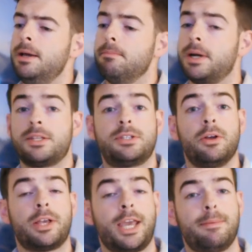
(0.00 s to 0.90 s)
but it
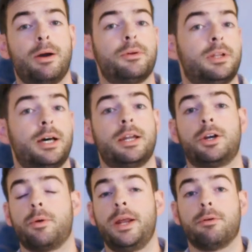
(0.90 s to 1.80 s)
still came out with a lot of
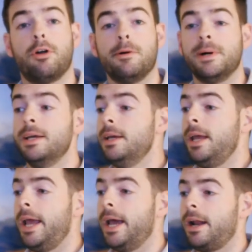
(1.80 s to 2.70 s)
great aroma
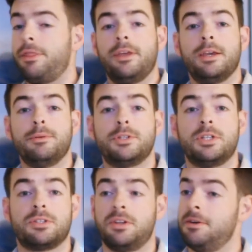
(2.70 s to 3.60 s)
and I think it was
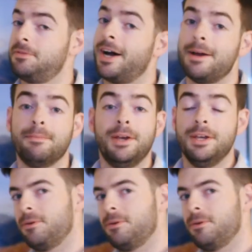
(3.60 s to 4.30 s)
just enough time.